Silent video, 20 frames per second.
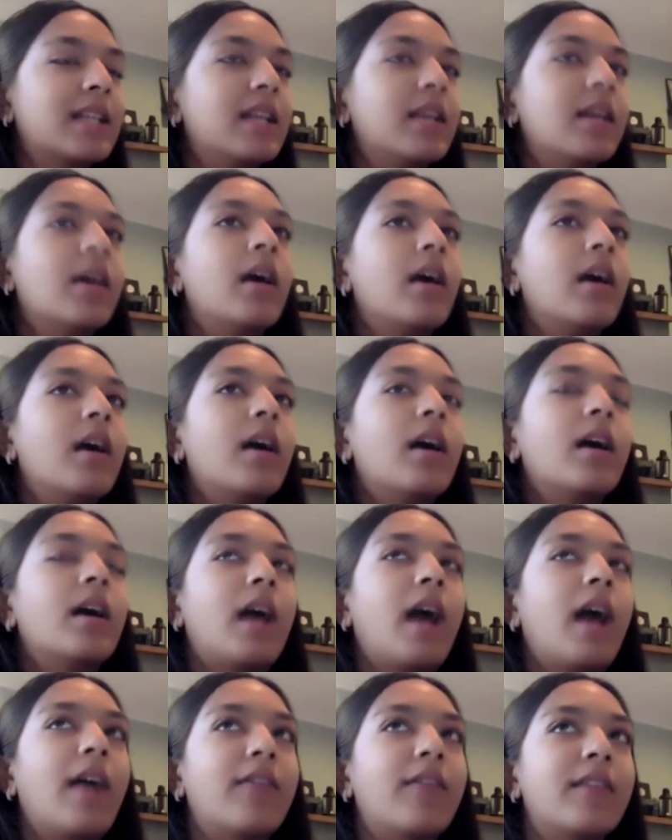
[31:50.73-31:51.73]
then
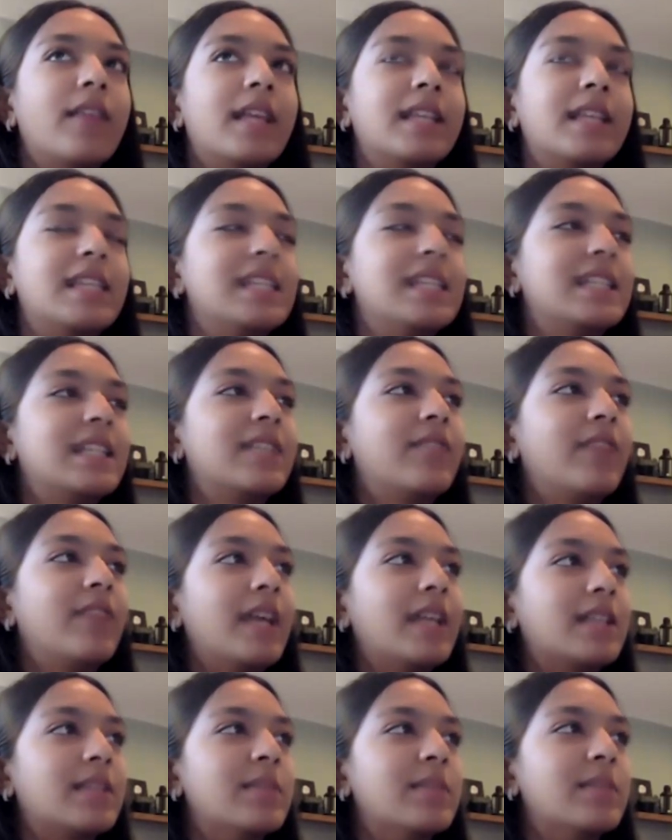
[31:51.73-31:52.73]
I feel like these
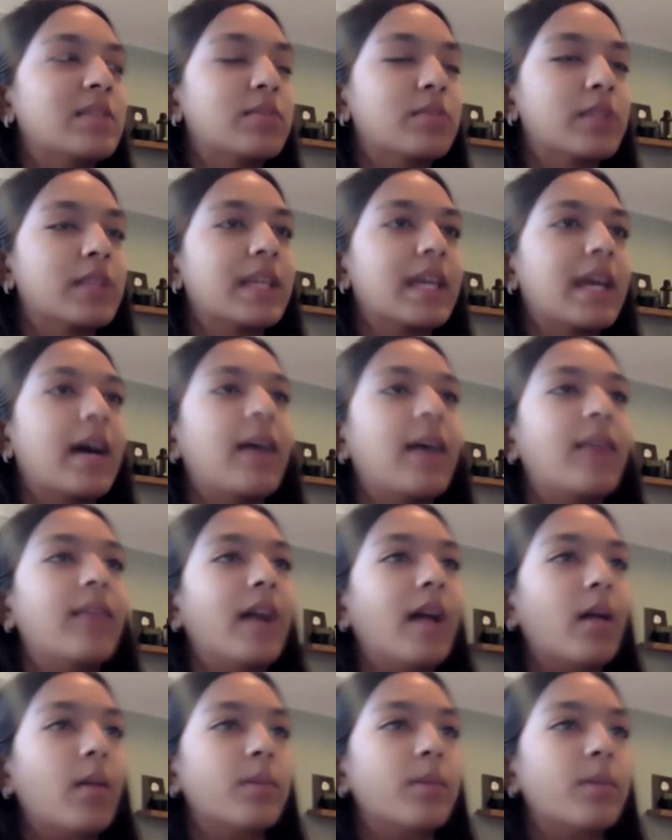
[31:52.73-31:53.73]
advancements really have
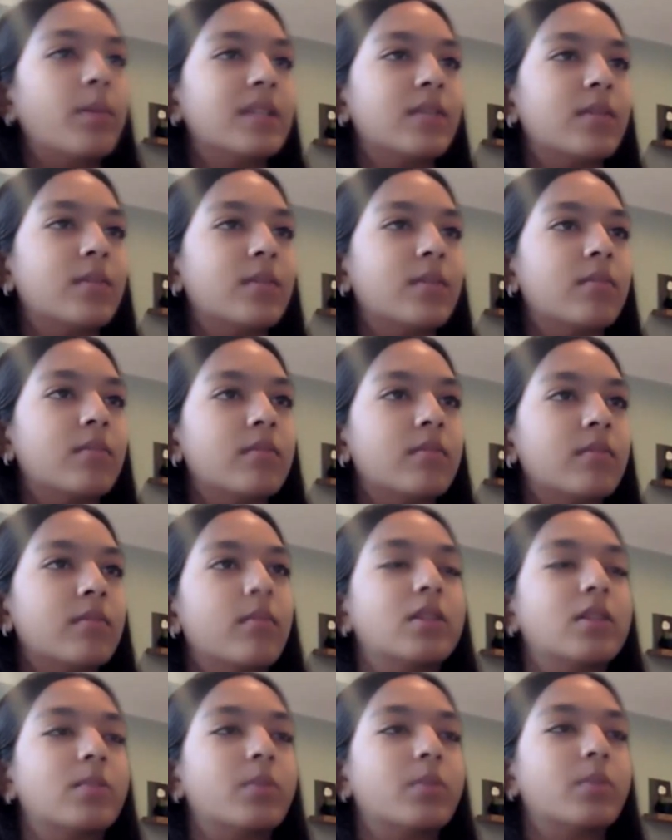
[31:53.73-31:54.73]
helped in
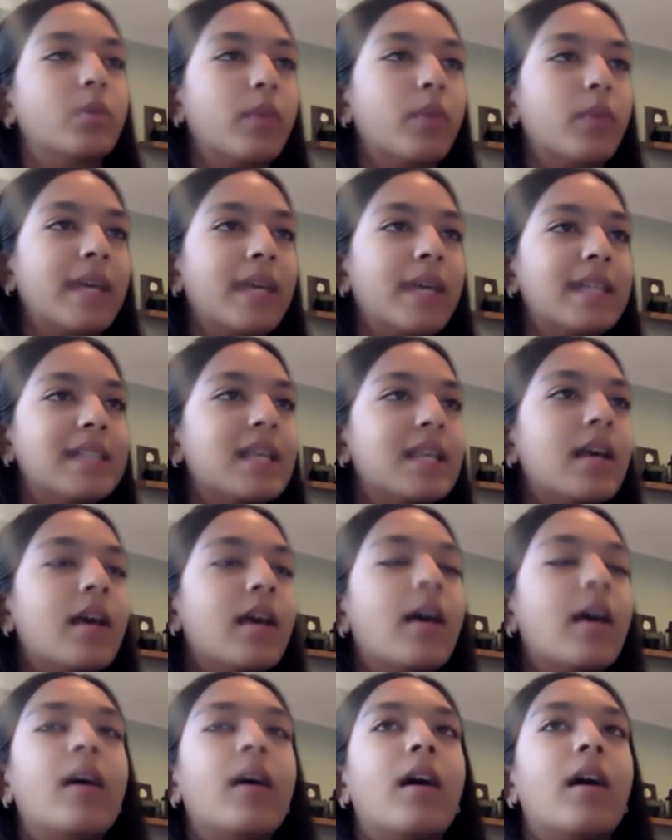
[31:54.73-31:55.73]
multiple ways.
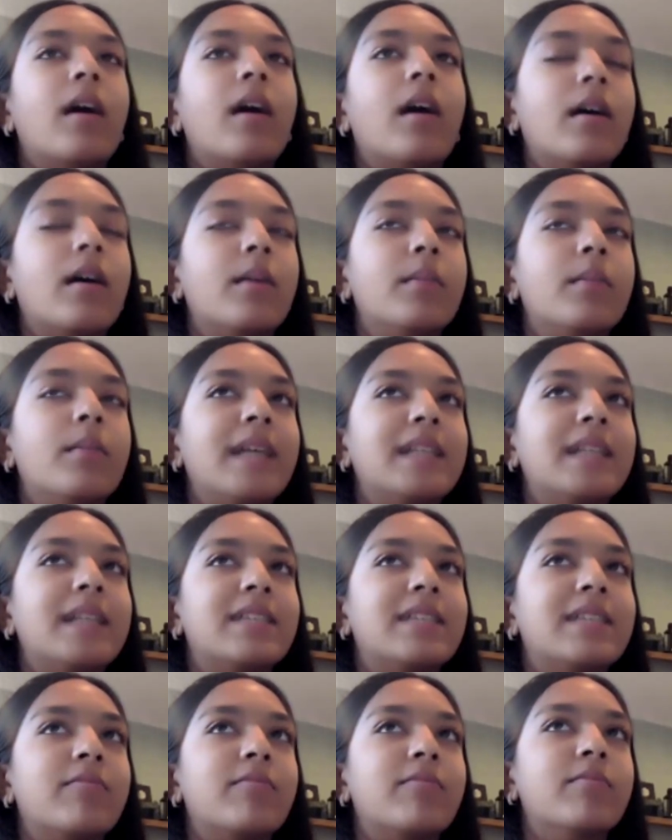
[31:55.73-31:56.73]
As
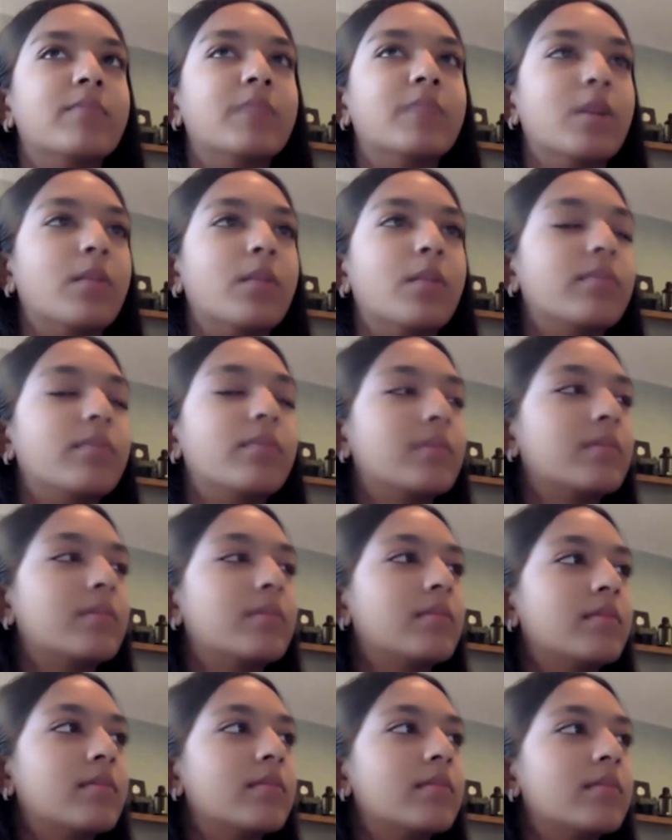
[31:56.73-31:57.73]
they
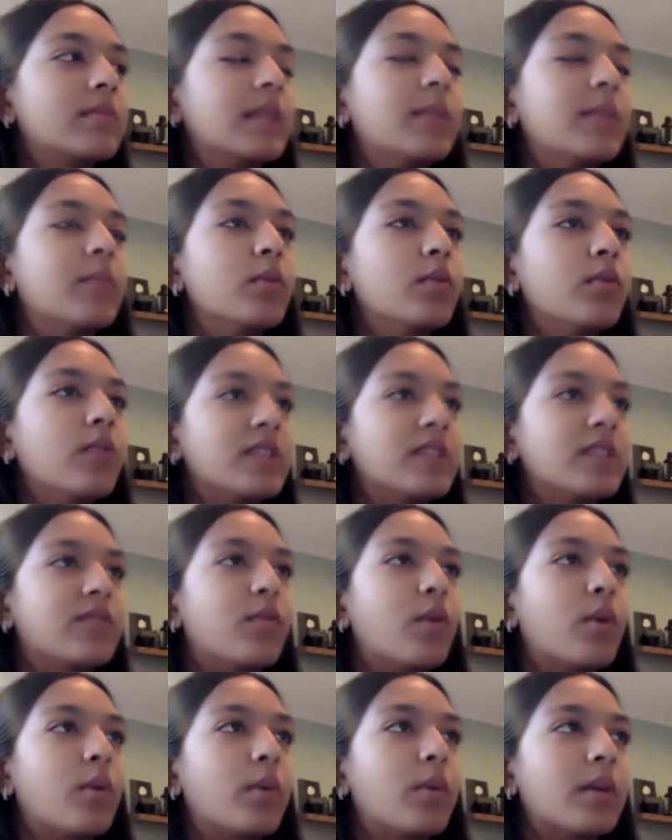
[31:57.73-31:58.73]
move us
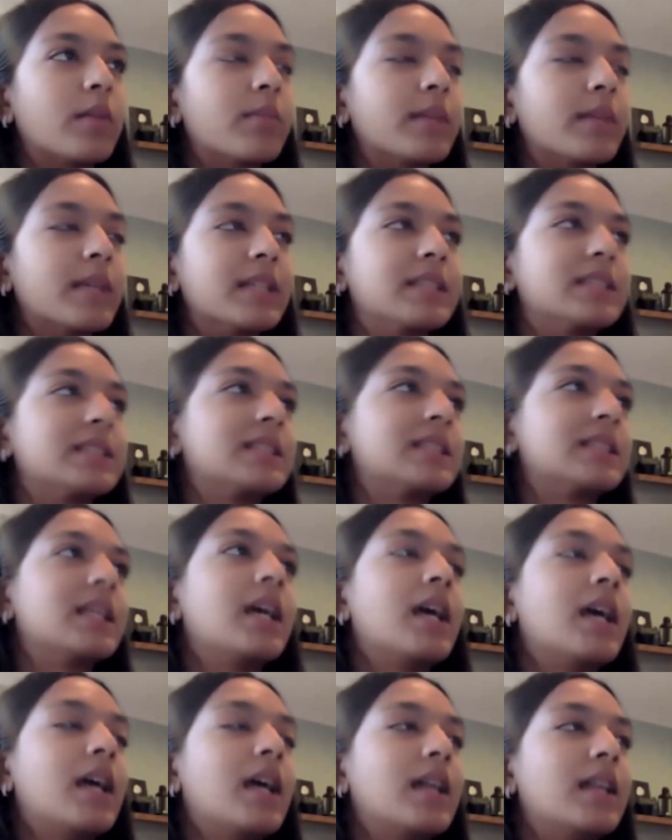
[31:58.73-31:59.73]
forward because
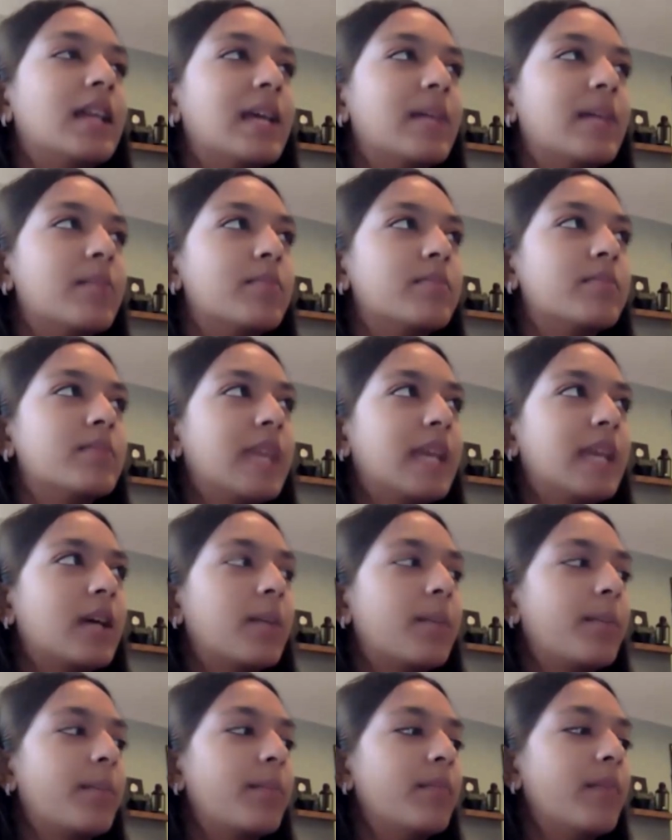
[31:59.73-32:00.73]
they take
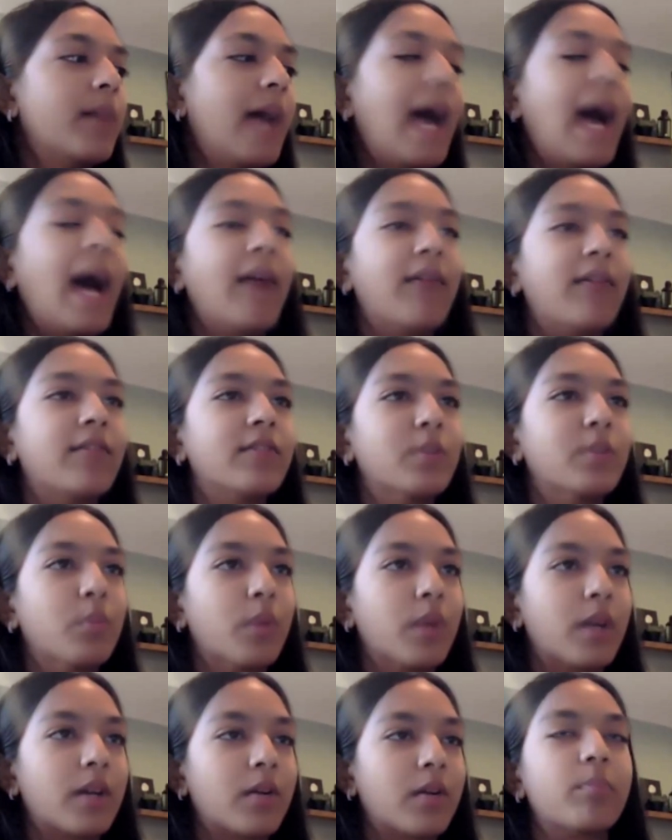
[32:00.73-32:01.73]
up half of the
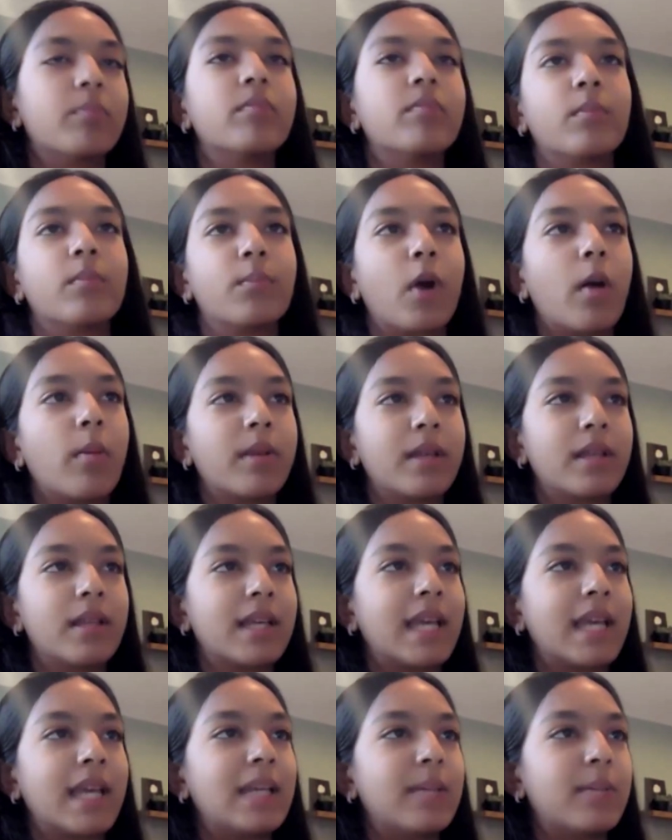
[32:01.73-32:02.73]
work, or probably
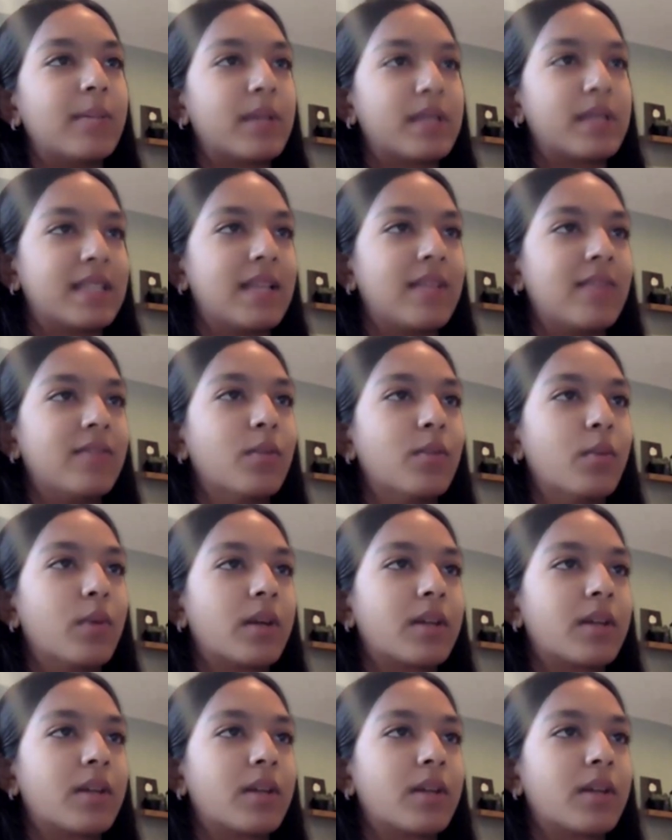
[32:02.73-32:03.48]
like 80% of the